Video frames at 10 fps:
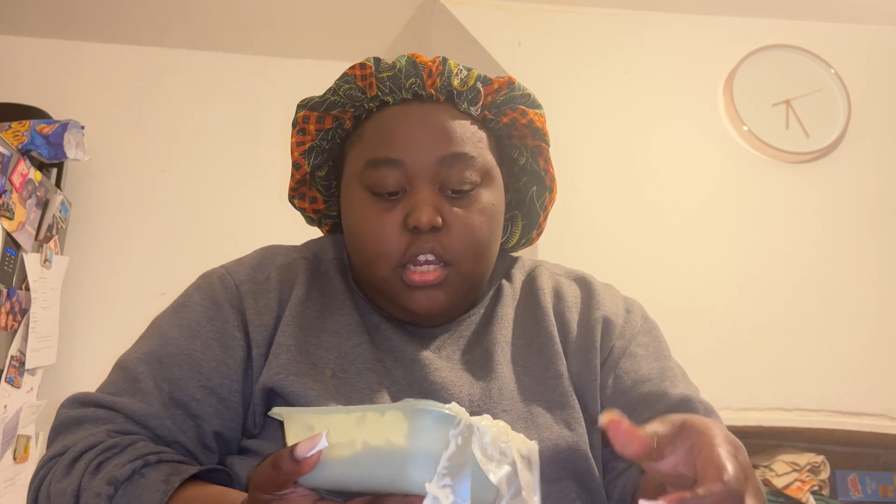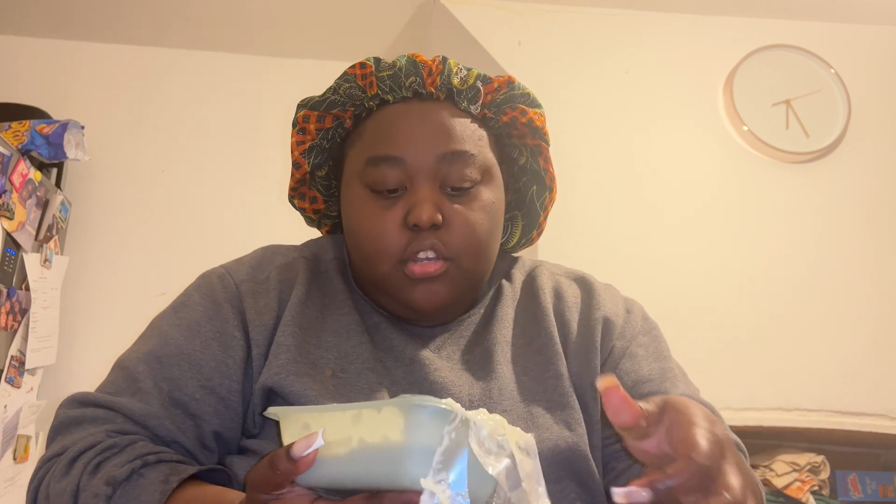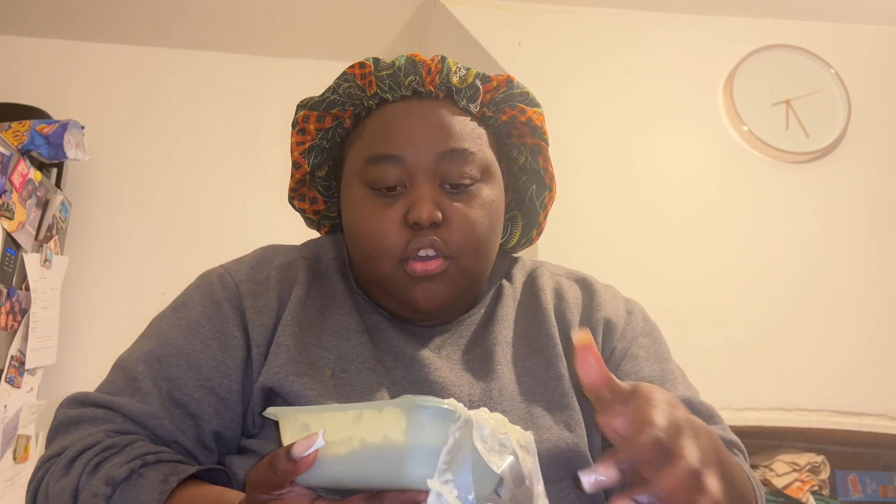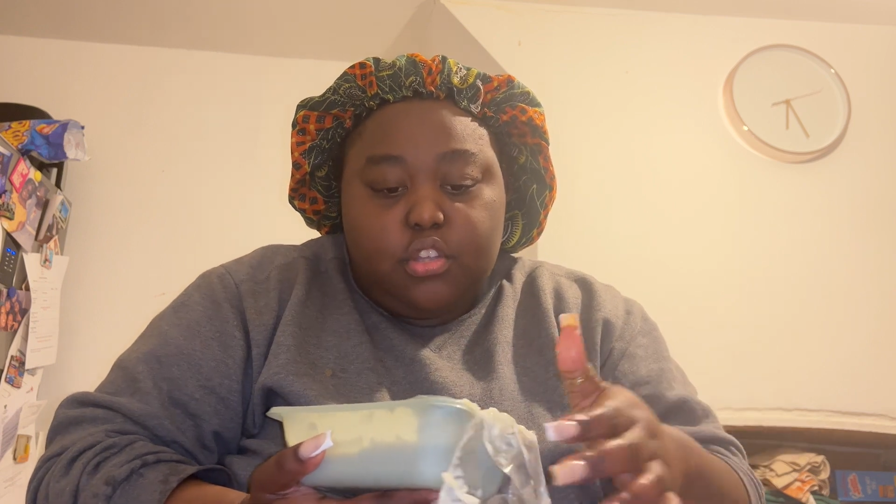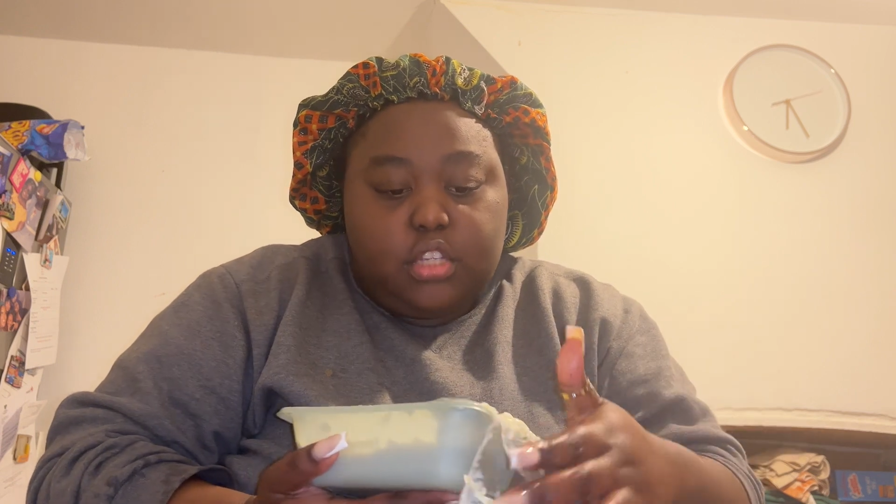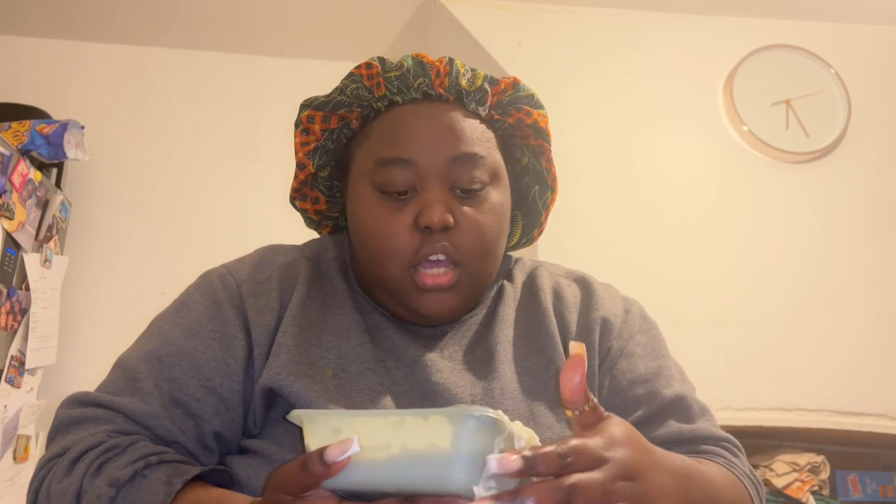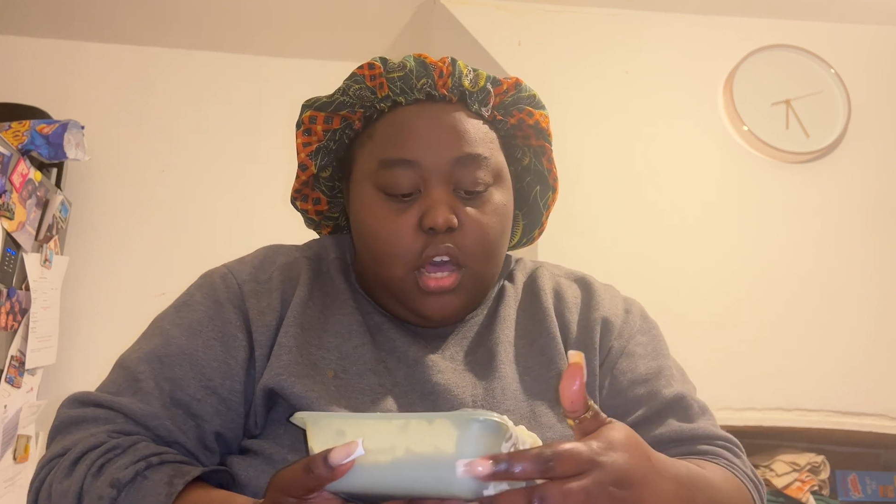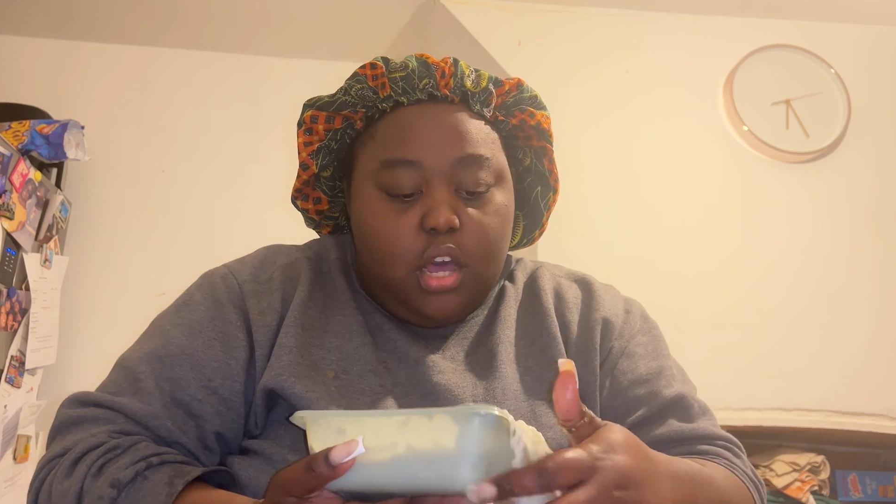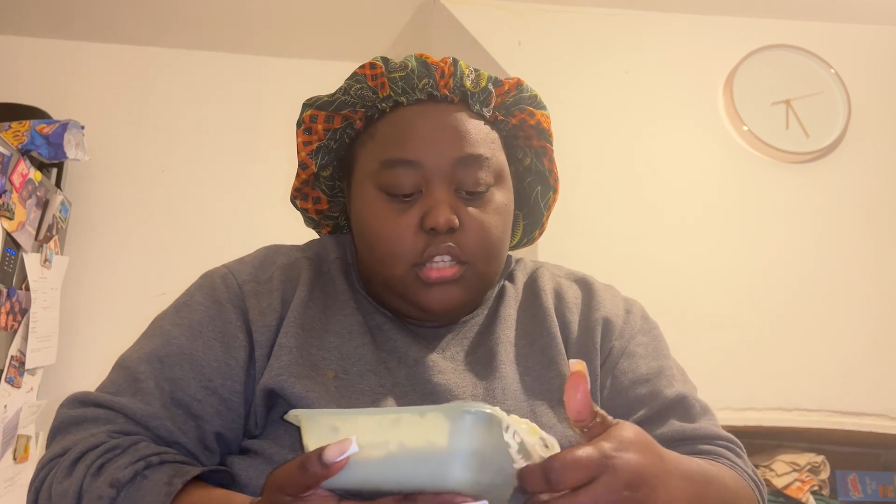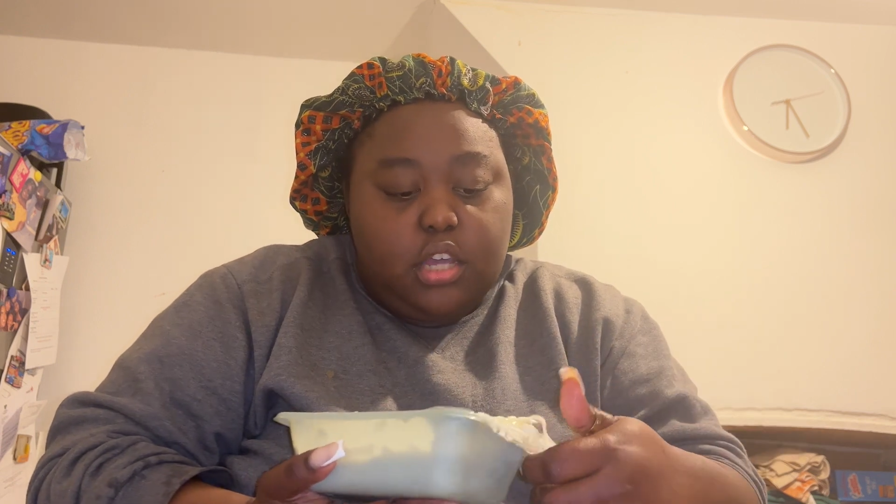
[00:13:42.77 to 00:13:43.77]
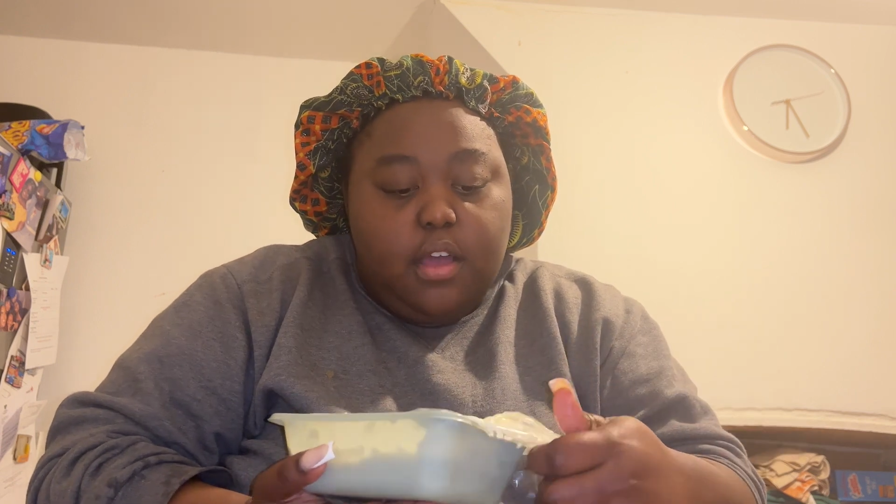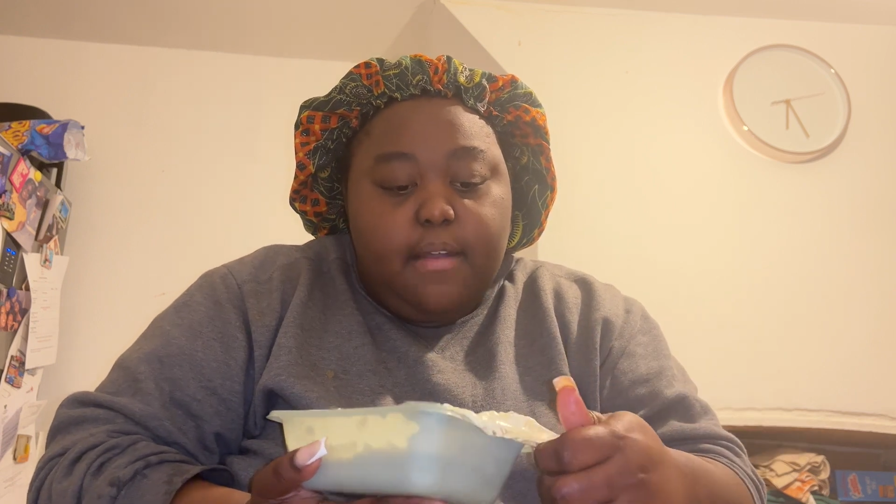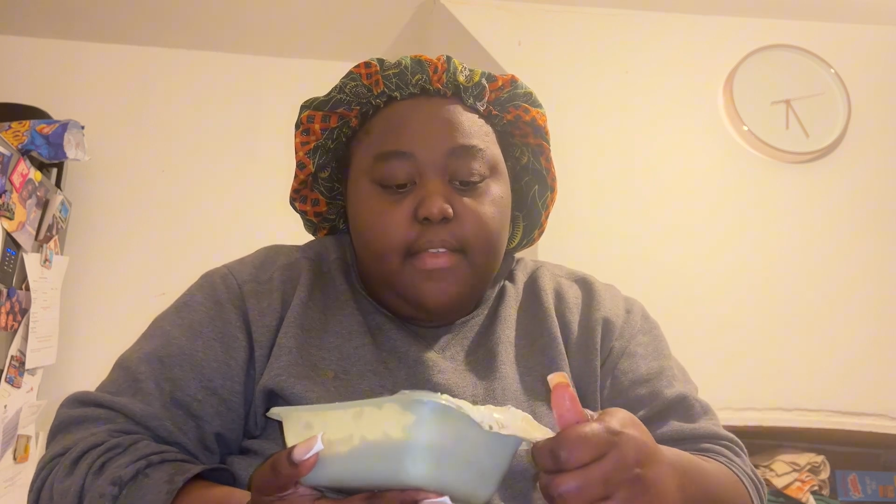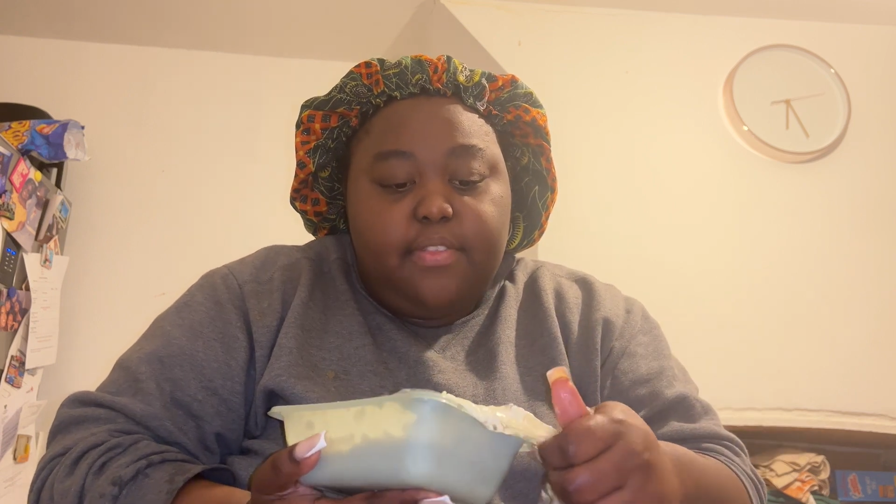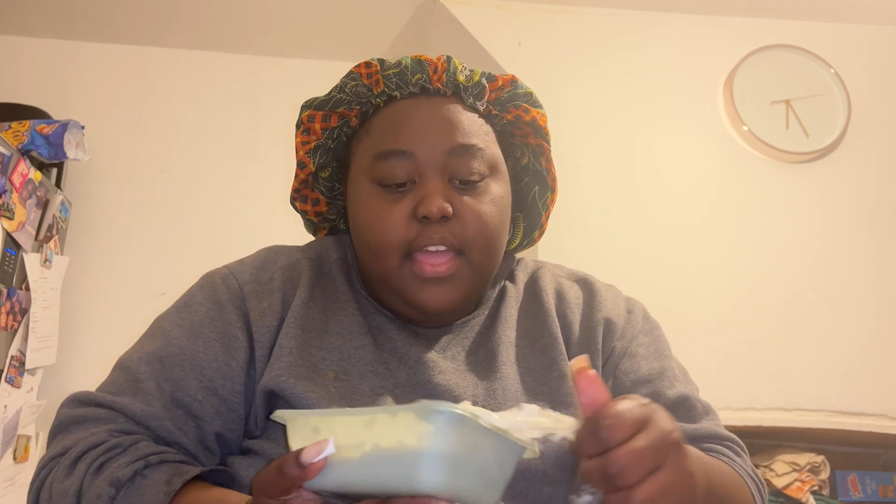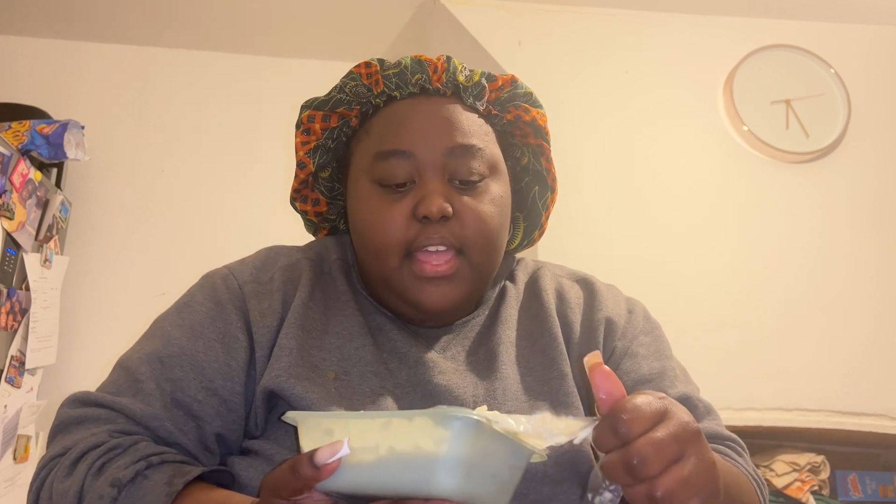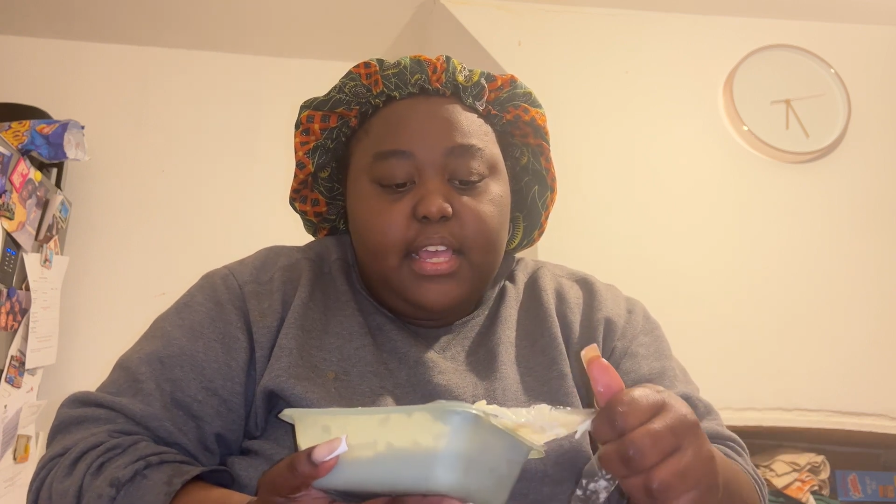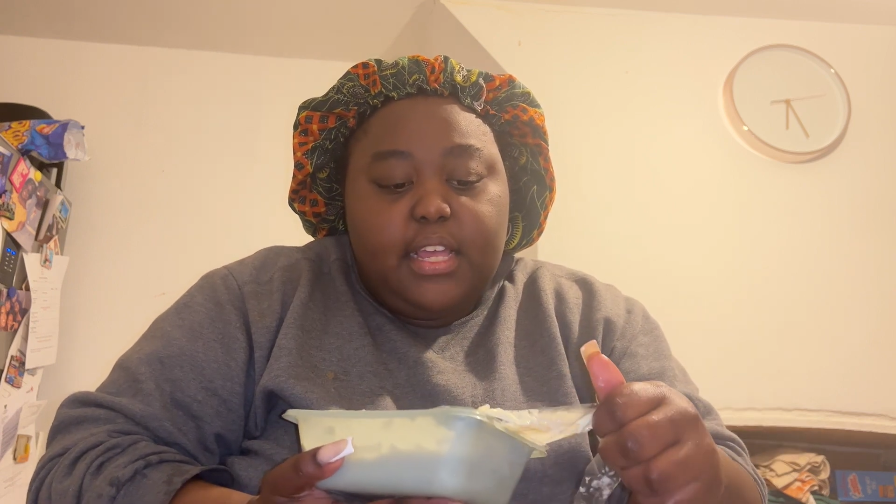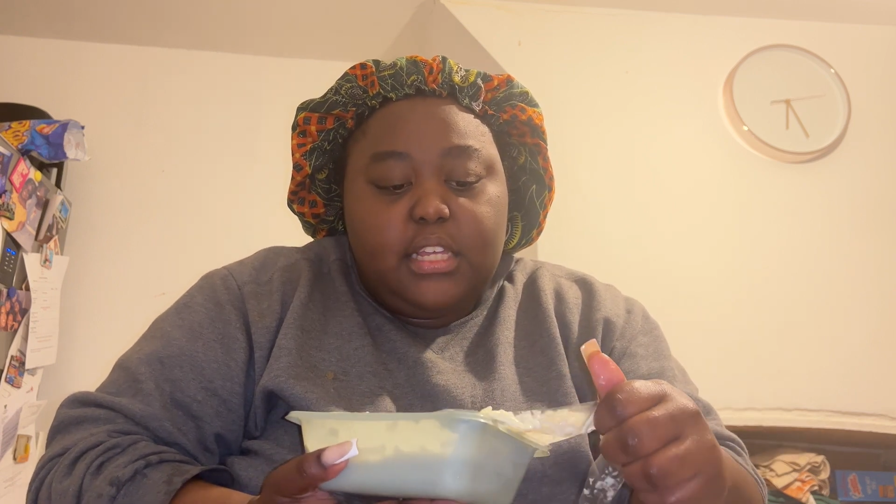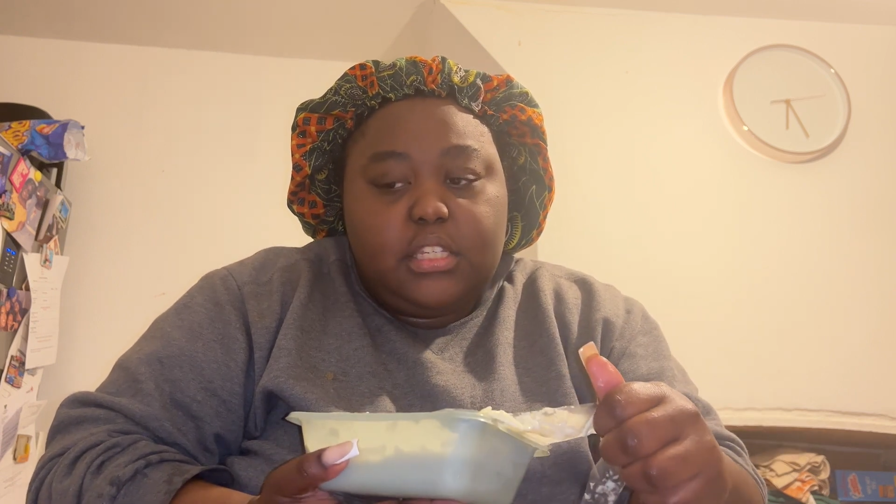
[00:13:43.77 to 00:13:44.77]
not harder, and that
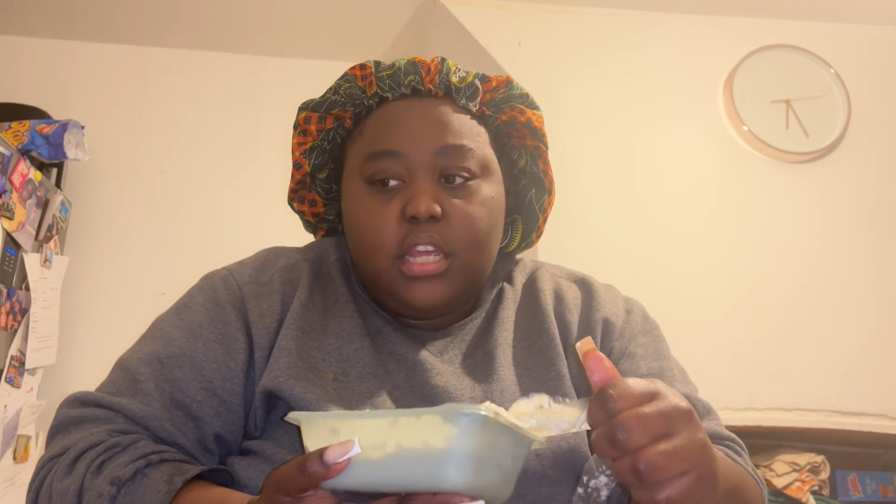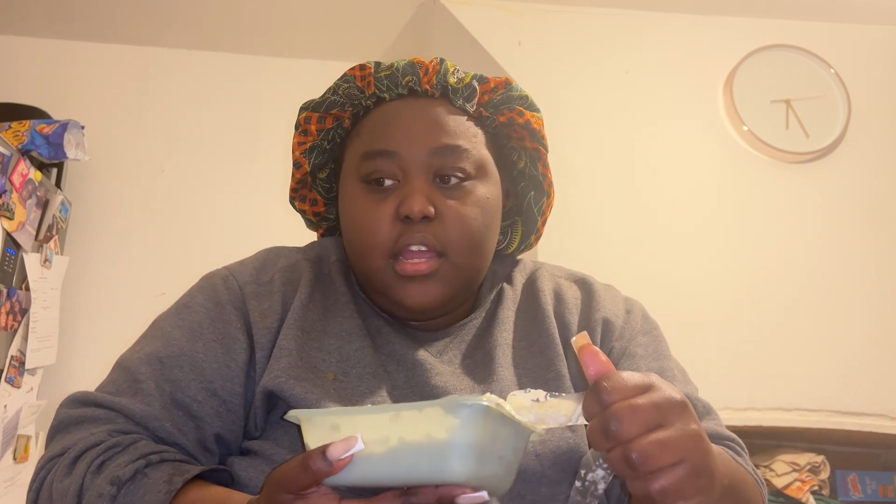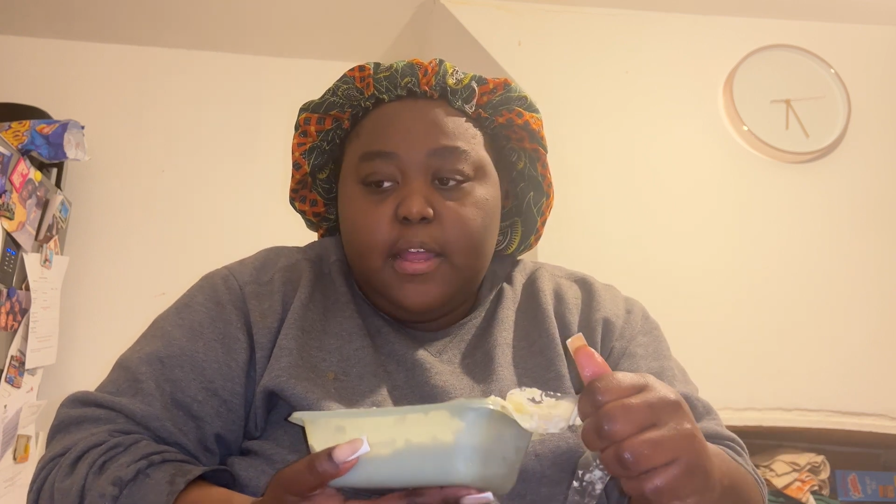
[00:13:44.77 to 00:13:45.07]
is